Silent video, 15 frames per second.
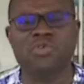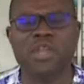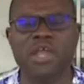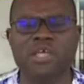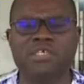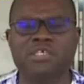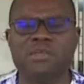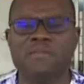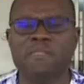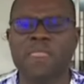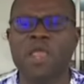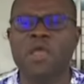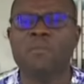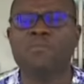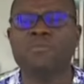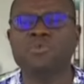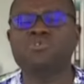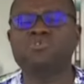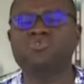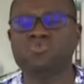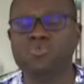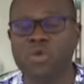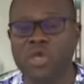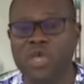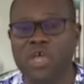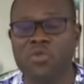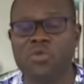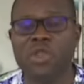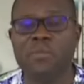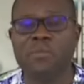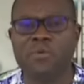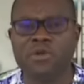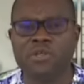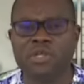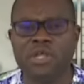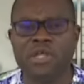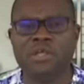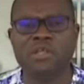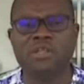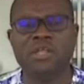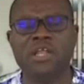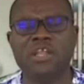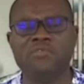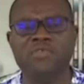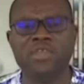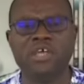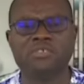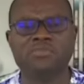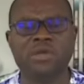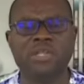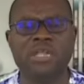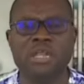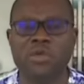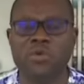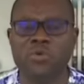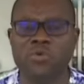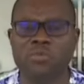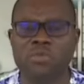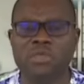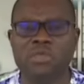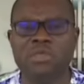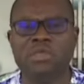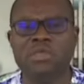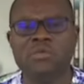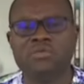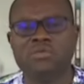As you know, when it comes to banks, accessibility for certain categories of the